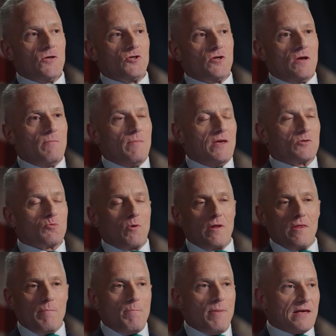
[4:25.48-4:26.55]
Jim is one
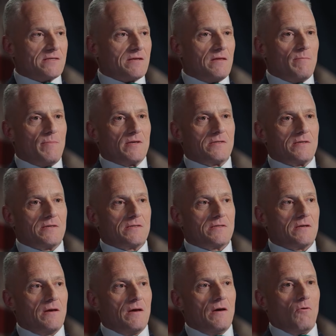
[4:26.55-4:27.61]
of the best in the
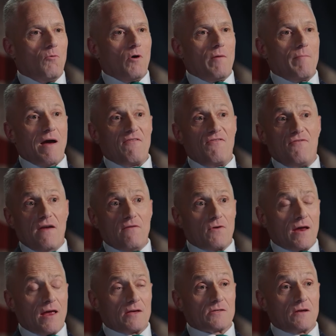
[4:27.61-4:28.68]
business, one of my
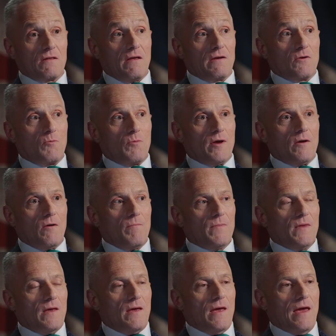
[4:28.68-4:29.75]
favorite guests on London Real,
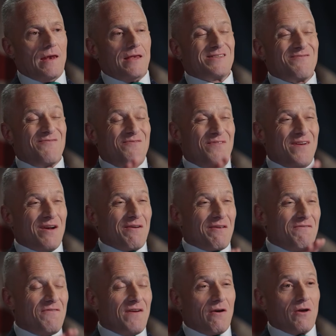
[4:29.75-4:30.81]
and he's very,
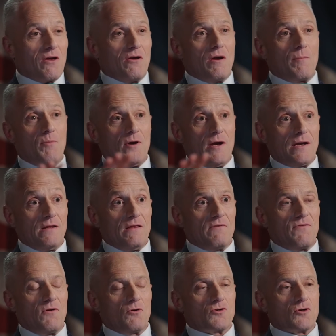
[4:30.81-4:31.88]
very good at predicting
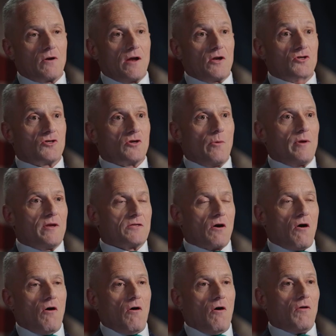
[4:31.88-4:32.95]
the future and showing us
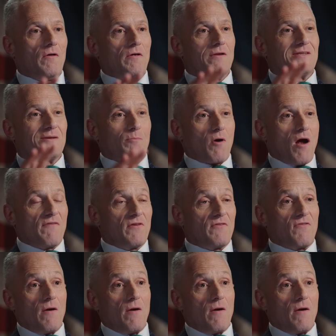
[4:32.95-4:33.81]
all to profit